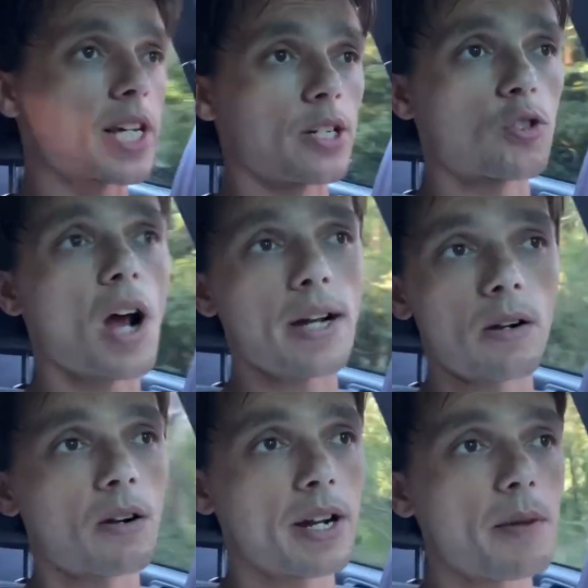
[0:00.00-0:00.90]
gonna try to
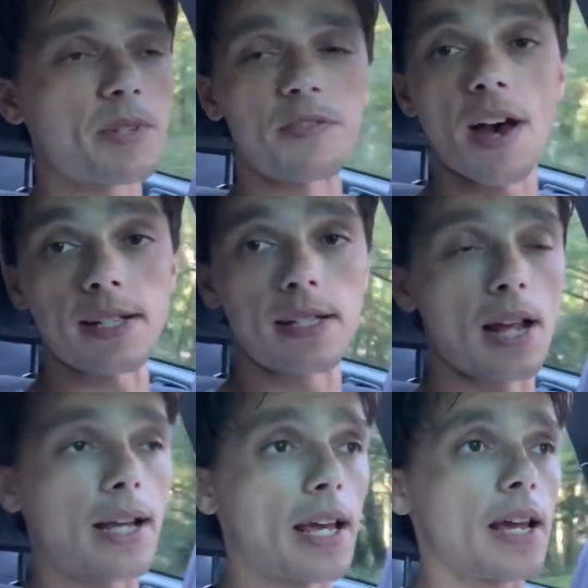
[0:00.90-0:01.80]
hurry up as fast as
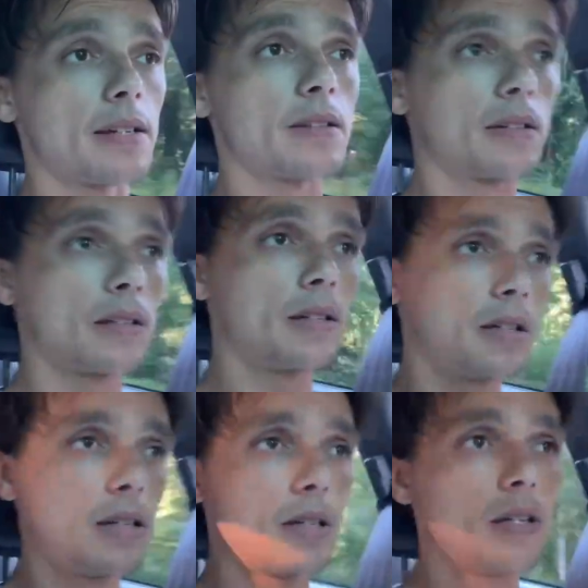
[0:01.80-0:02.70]
I can.
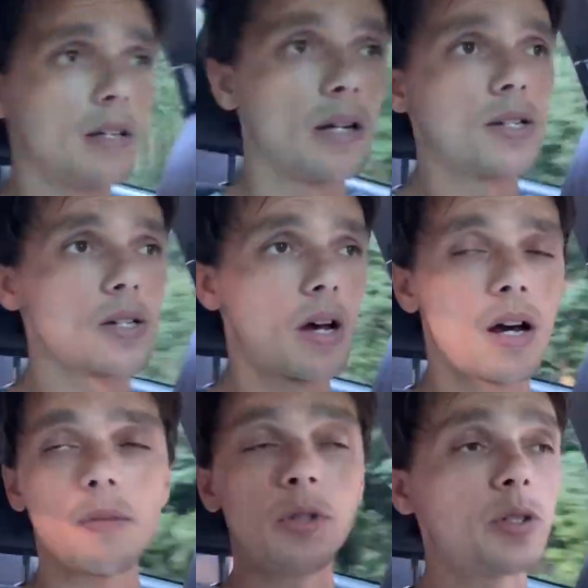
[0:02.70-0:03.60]

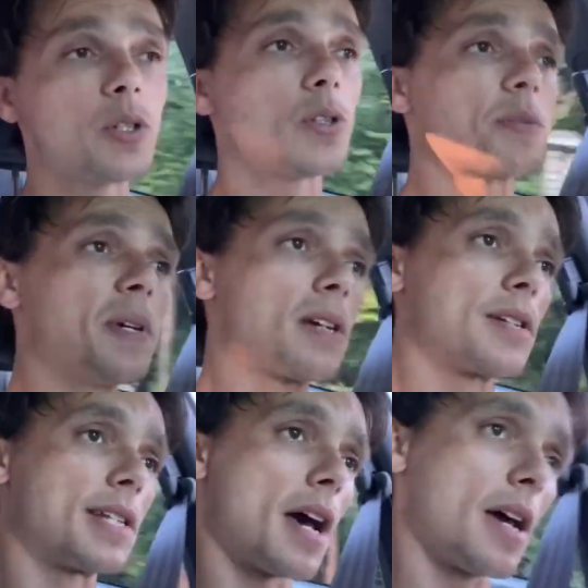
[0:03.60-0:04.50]
Uh, Bluetooth
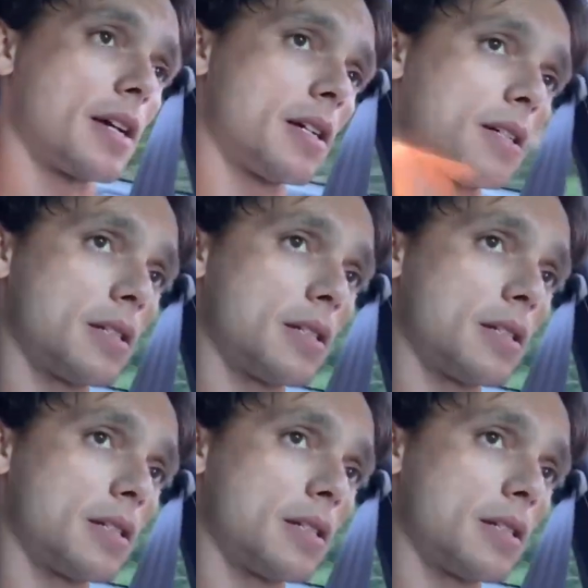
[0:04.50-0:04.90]
speaker's dying.